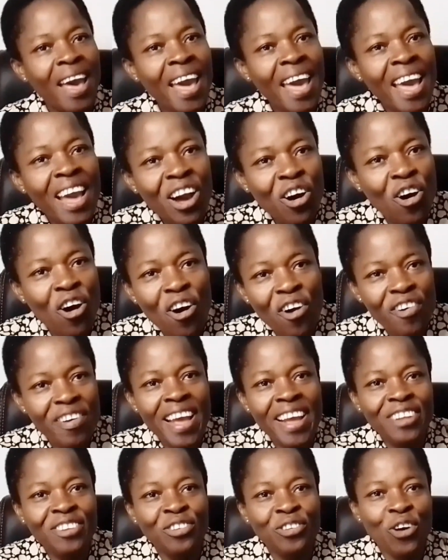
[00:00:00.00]

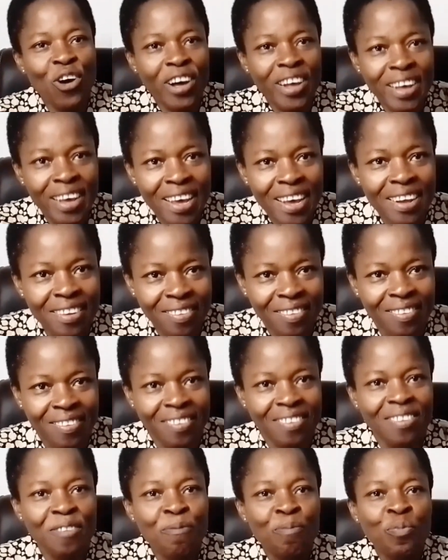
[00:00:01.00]
Encourage your
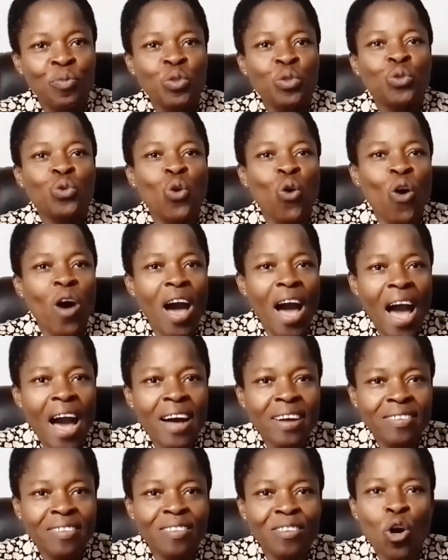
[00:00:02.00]
kids to
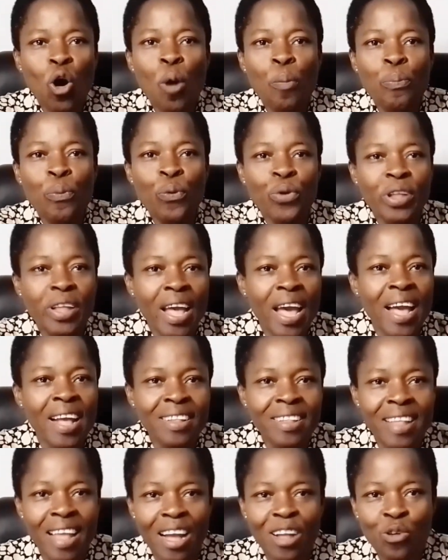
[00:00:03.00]
ask
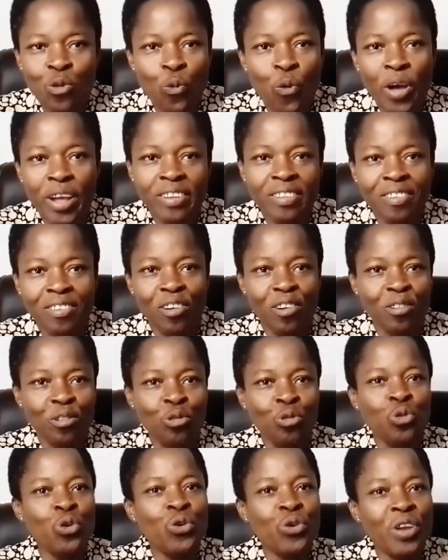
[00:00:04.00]
open-ended questions
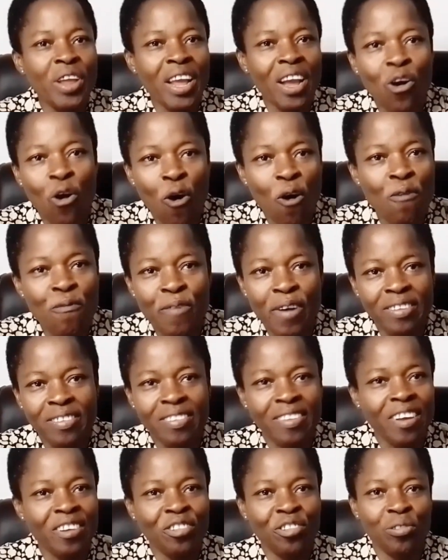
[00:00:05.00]
during
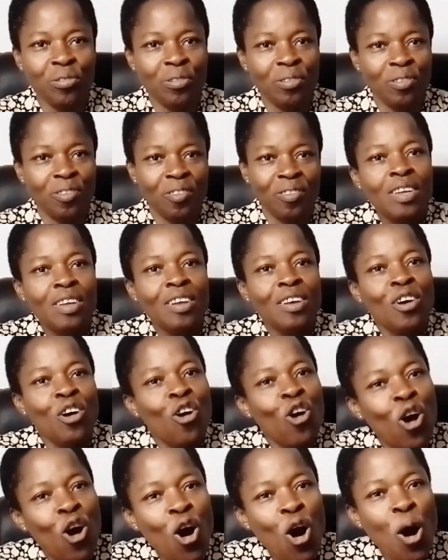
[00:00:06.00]
conversations.
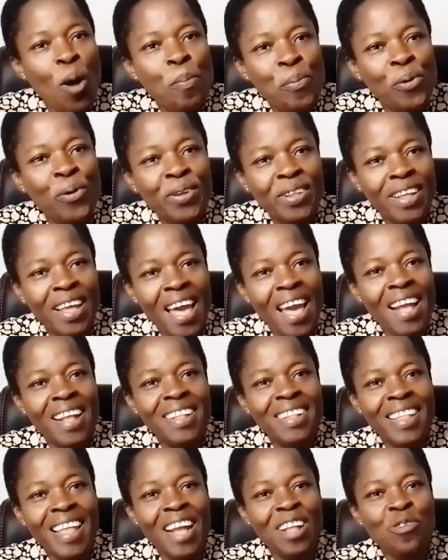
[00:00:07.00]

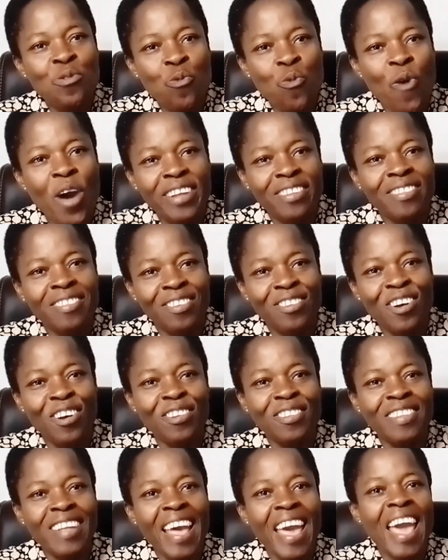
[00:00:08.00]
Open-ended
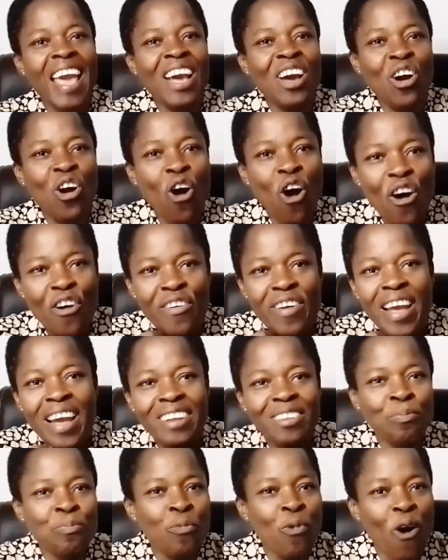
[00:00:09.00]
questions
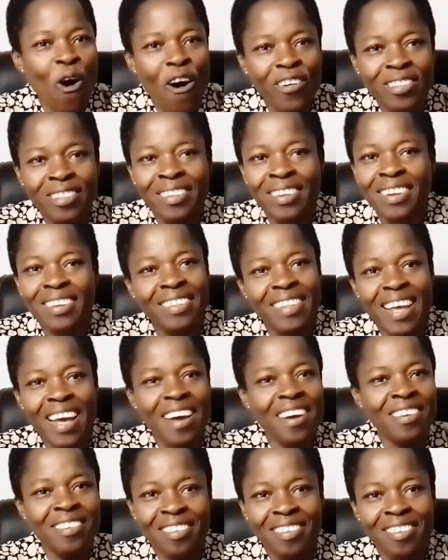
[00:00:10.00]
encourage more
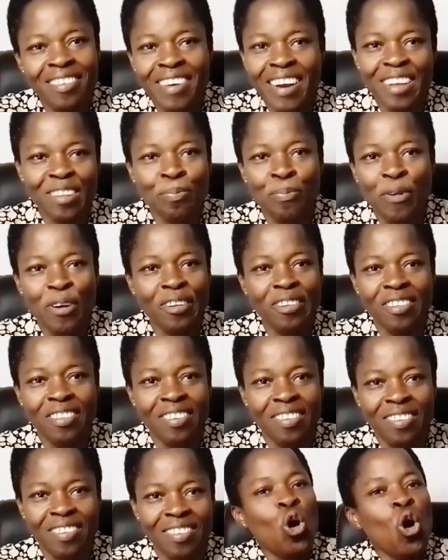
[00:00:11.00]
detailed
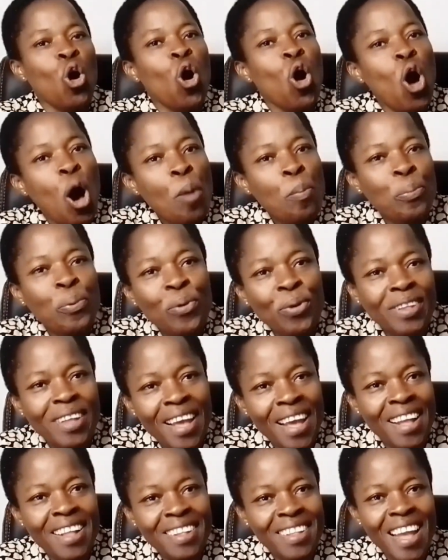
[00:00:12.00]
responses.
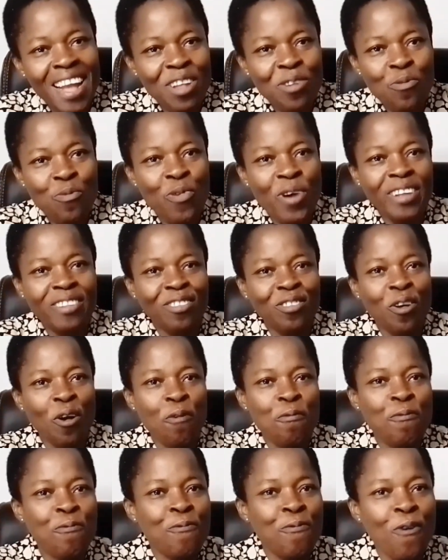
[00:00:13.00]
Open-ended
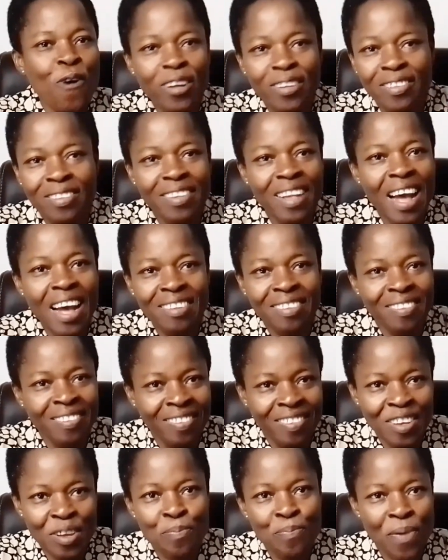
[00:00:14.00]
question
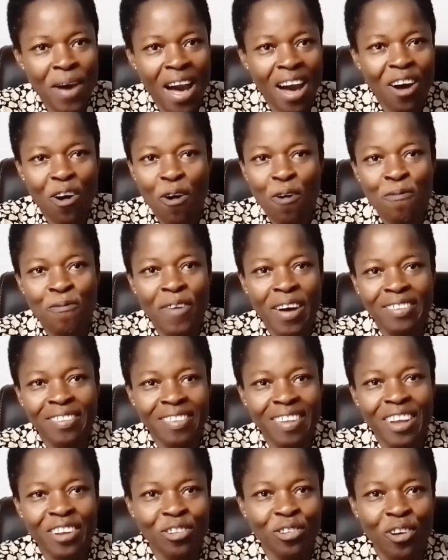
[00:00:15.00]
fosters deeper
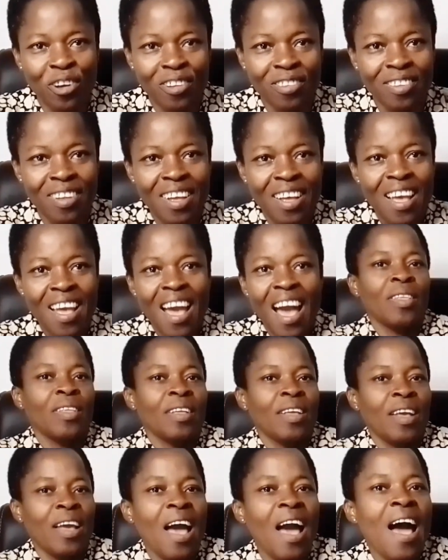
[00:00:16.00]
conversations,
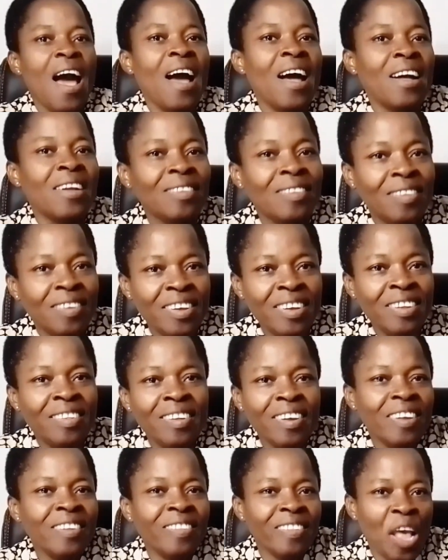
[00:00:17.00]
and it
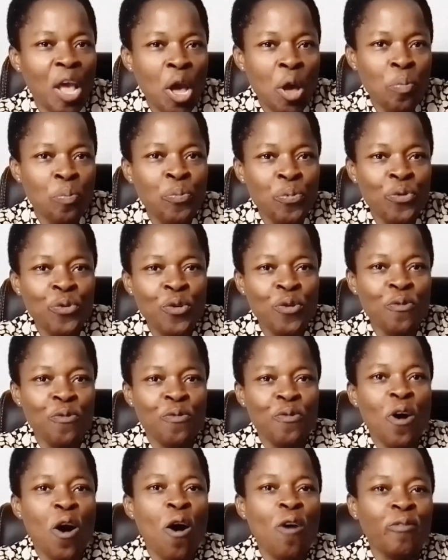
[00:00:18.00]
is a proof
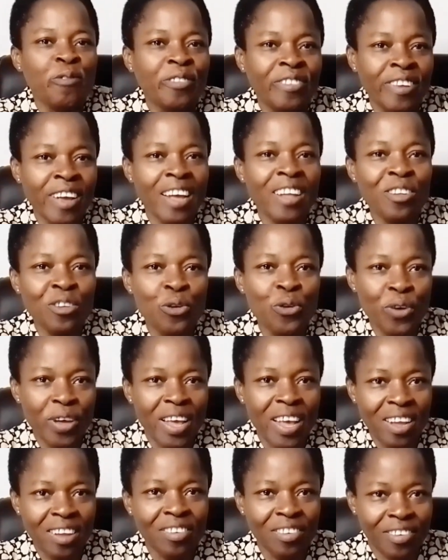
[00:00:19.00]
of genuine
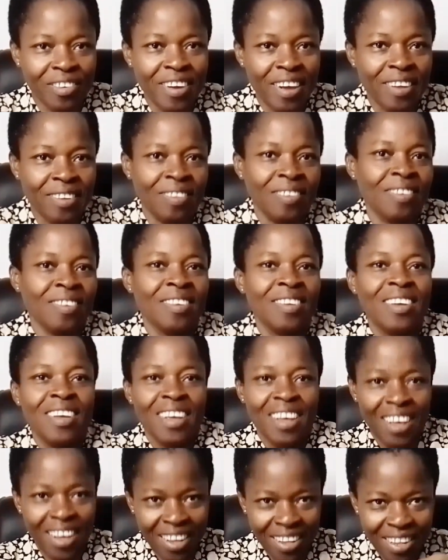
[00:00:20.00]
interest
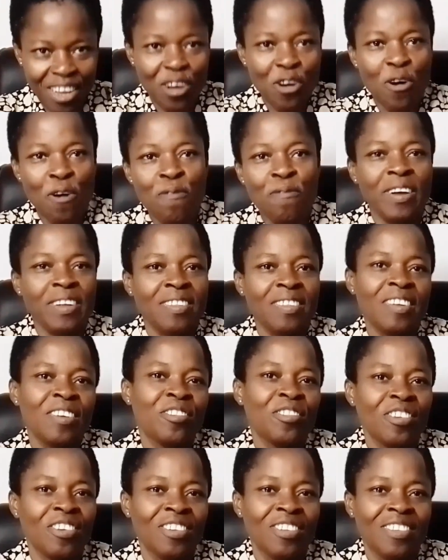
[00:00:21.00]
in the
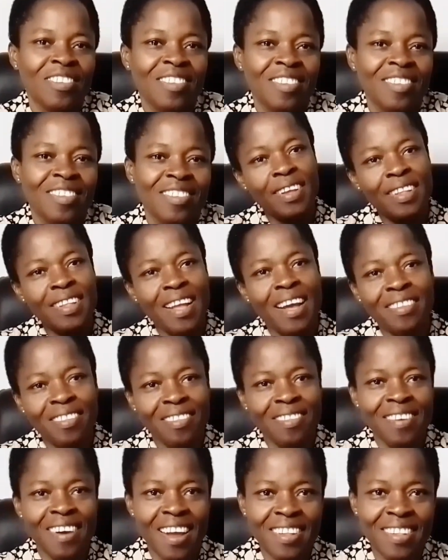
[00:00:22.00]
conversation. The
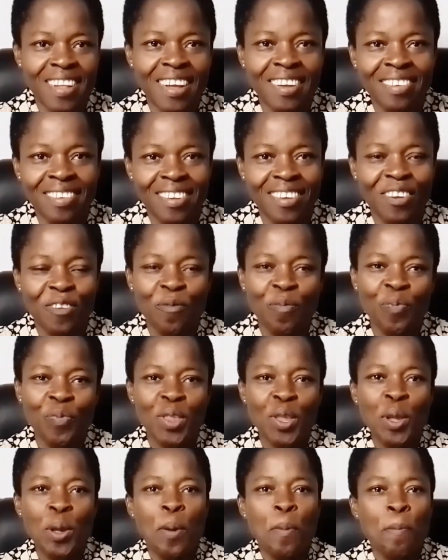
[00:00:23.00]
next strategy,
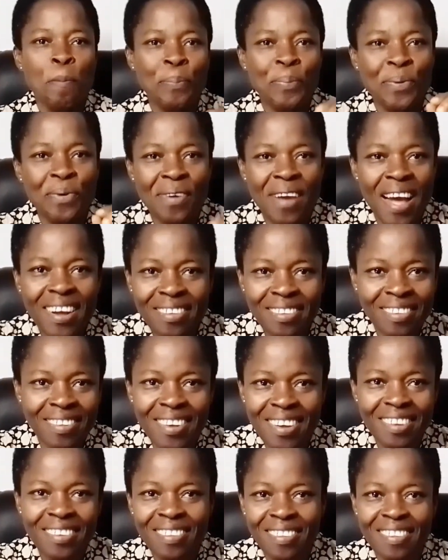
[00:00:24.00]

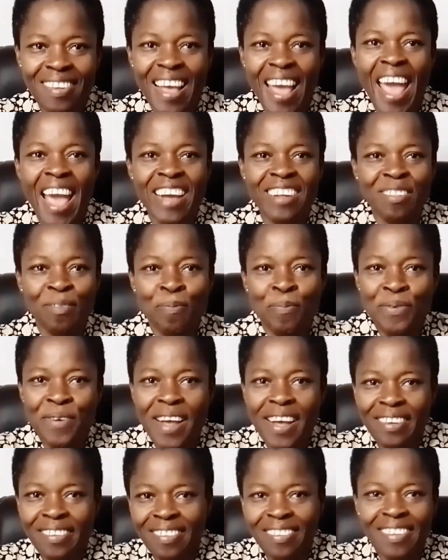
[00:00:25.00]
practice
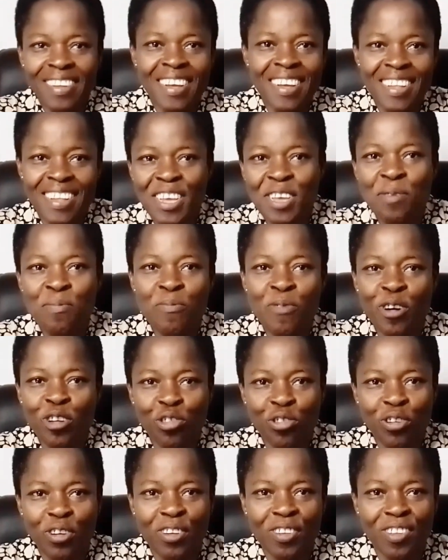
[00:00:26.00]
expressing
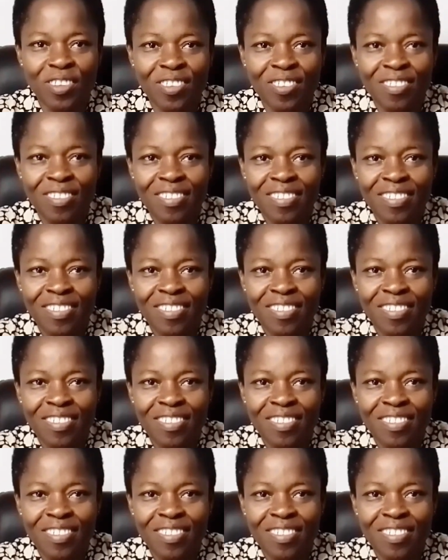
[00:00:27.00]
emotions.